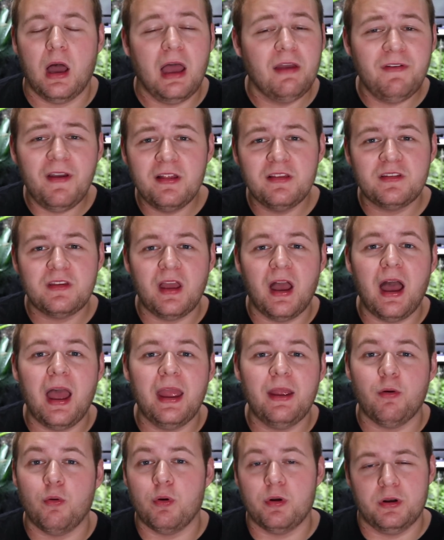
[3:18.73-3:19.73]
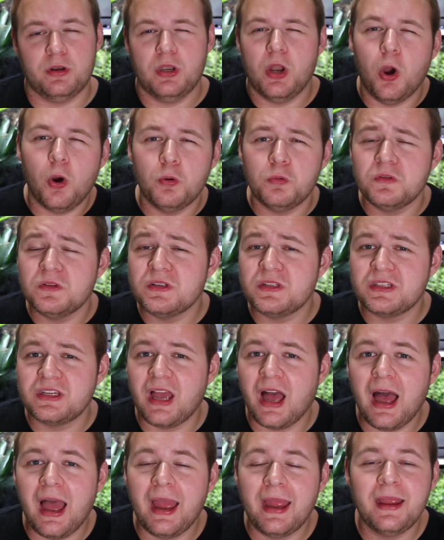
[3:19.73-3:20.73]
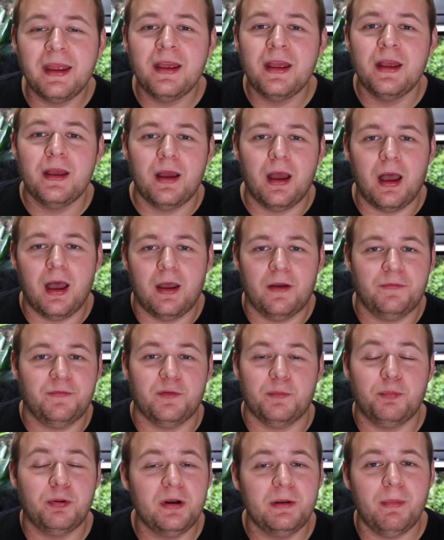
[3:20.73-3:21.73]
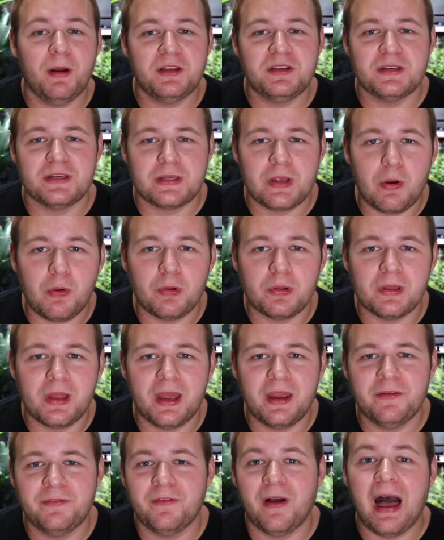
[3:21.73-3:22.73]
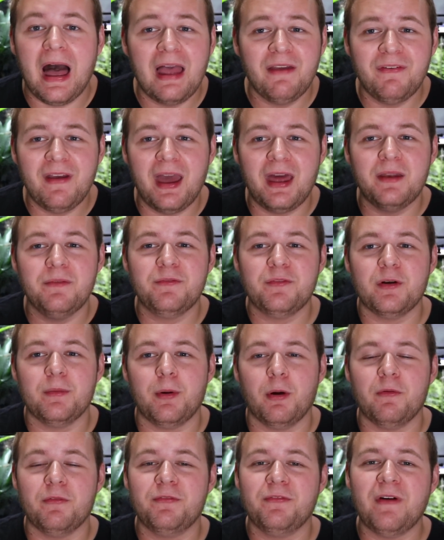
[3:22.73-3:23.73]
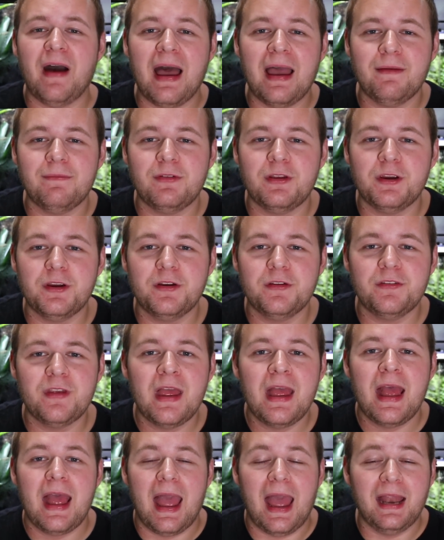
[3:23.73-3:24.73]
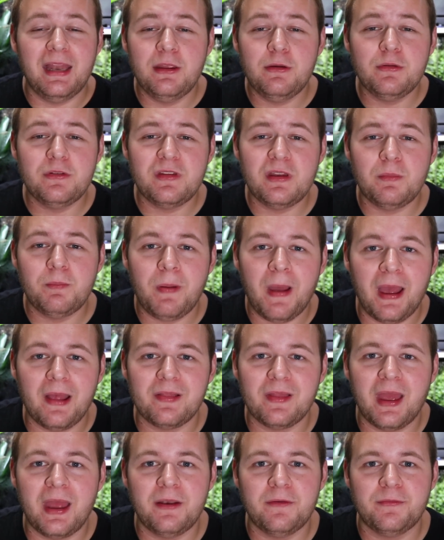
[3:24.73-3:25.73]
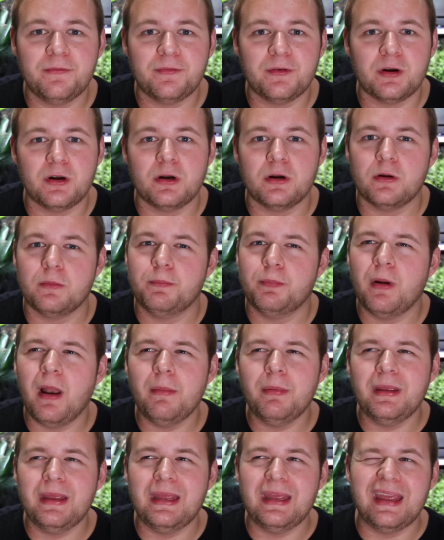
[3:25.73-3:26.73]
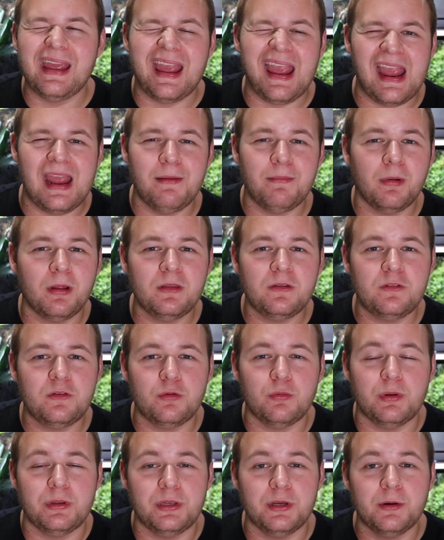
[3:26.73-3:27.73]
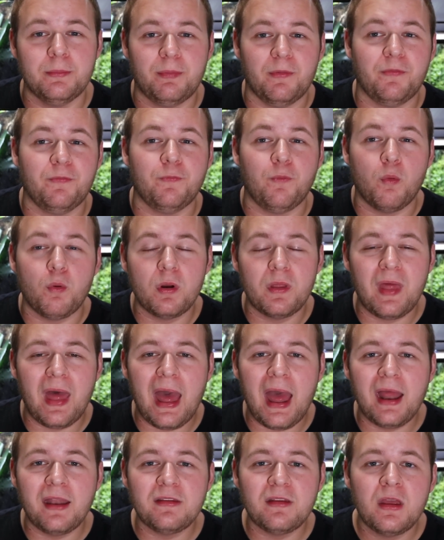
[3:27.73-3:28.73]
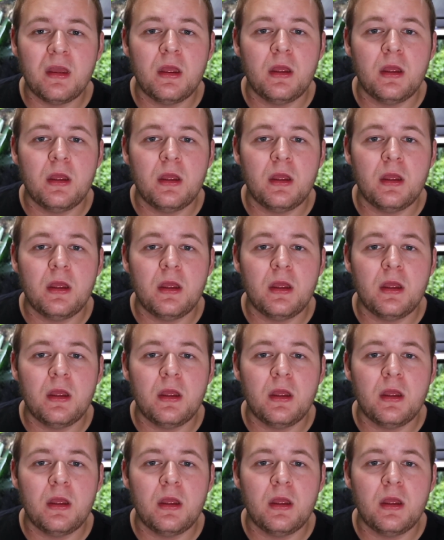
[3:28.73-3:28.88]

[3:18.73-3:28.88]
I've had Sky, or known Sky, for pretty much his whole life. I've had him for about 5 years, and he was in Petland for probably 8 months to a year before that.